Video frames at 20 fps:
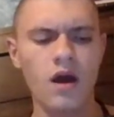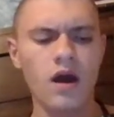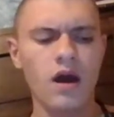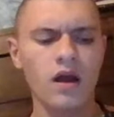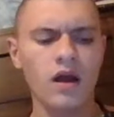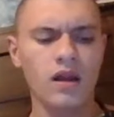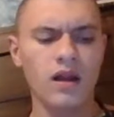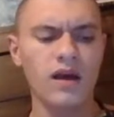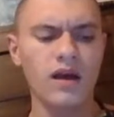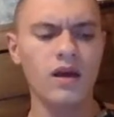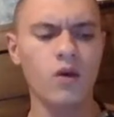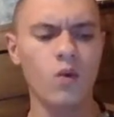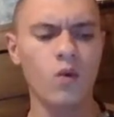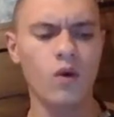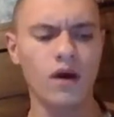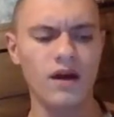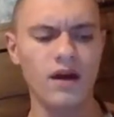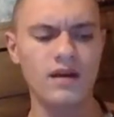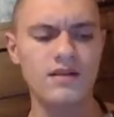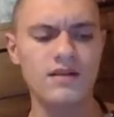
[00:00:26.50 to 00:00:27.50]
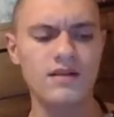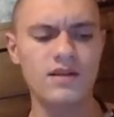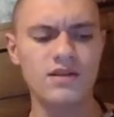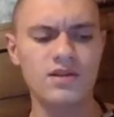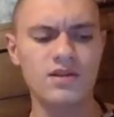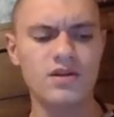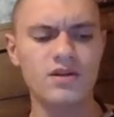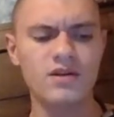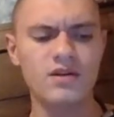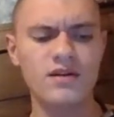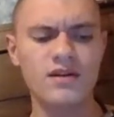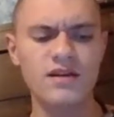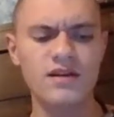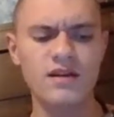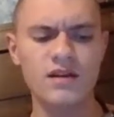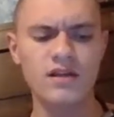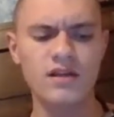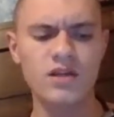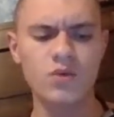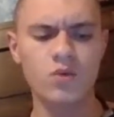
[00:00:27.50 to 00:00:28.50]
Likewise, his good
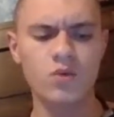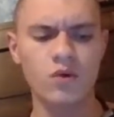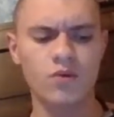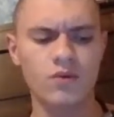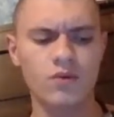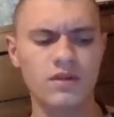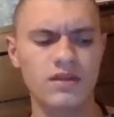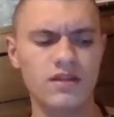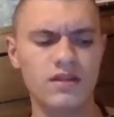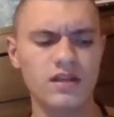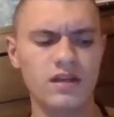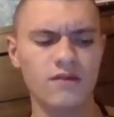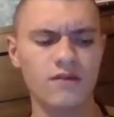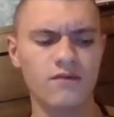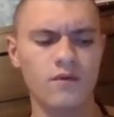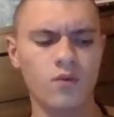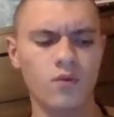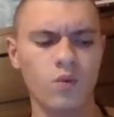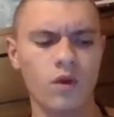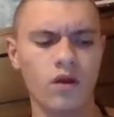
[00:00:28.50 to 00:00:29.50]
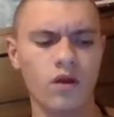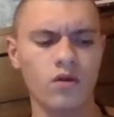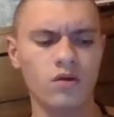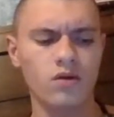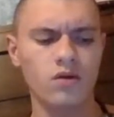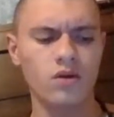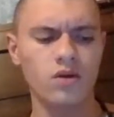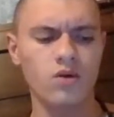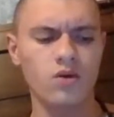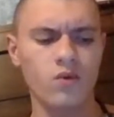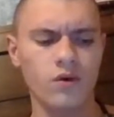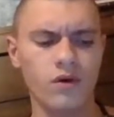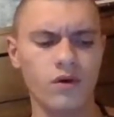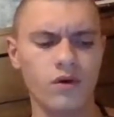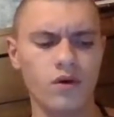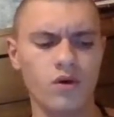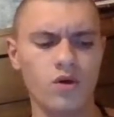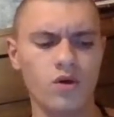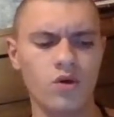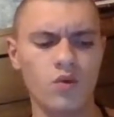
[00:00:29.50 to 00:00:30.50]
deeds will receive the well-doer
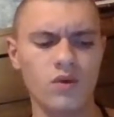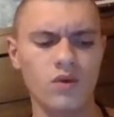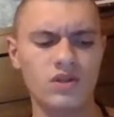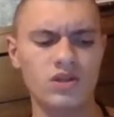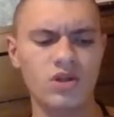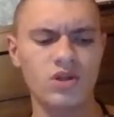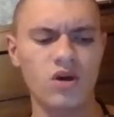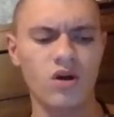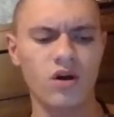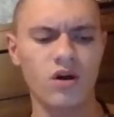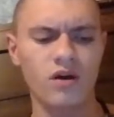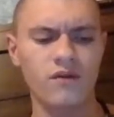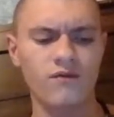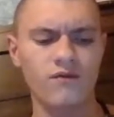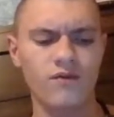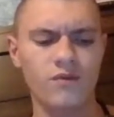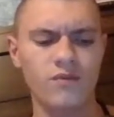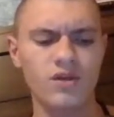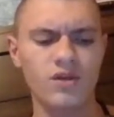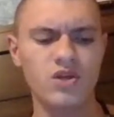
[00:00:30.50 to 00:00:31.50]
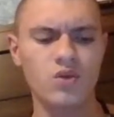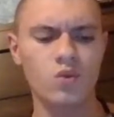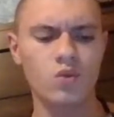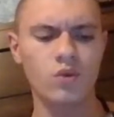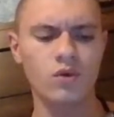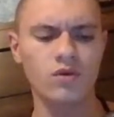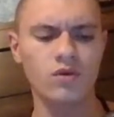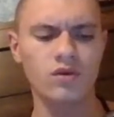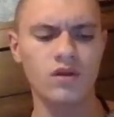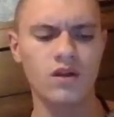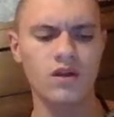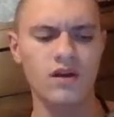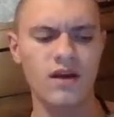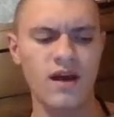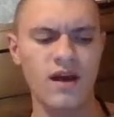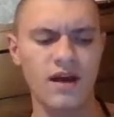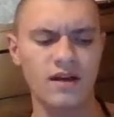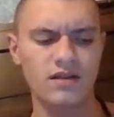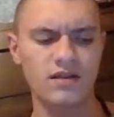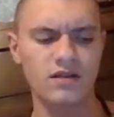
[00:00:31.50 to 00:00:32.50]
who has gone from this world to the
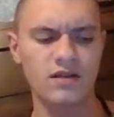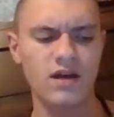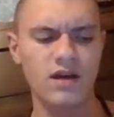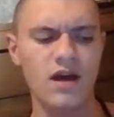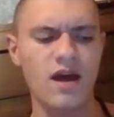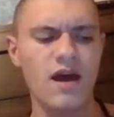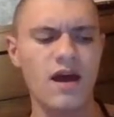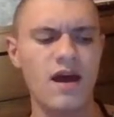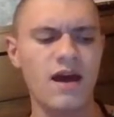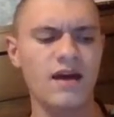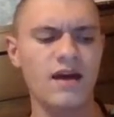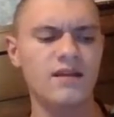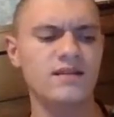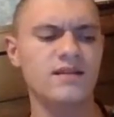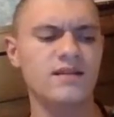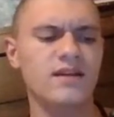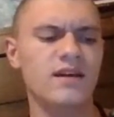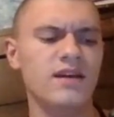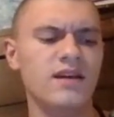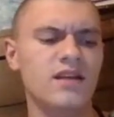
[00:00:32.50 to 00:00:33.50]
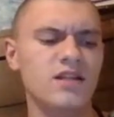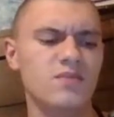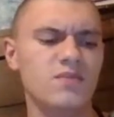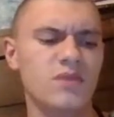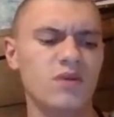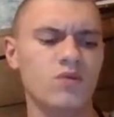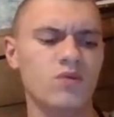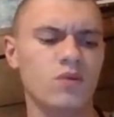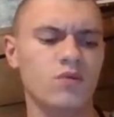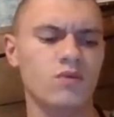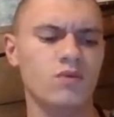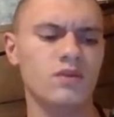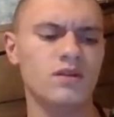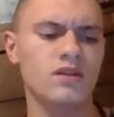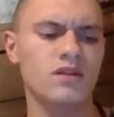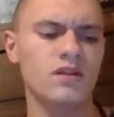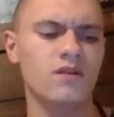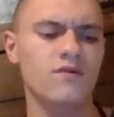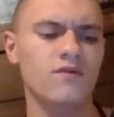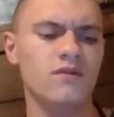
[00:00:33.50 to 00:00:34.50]
next, as kinsmen will
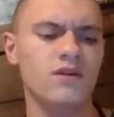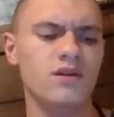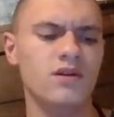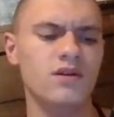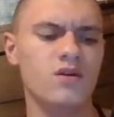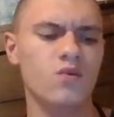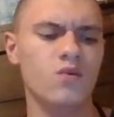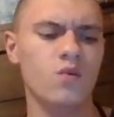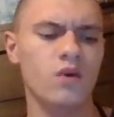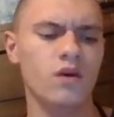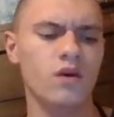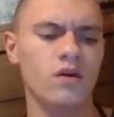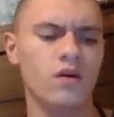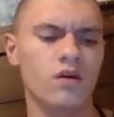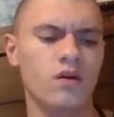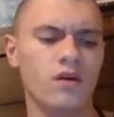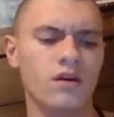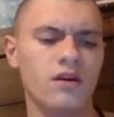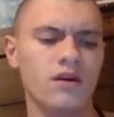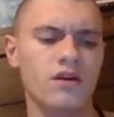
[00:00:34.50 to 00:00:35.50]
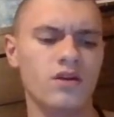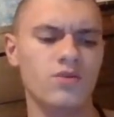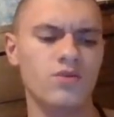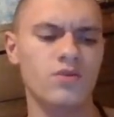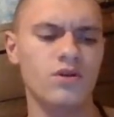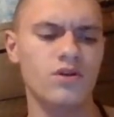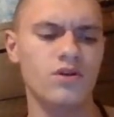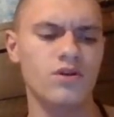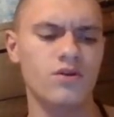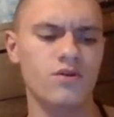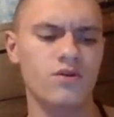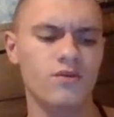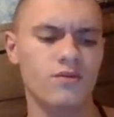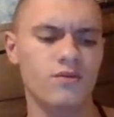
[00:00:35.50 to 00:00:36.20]
receive a dear one on his return.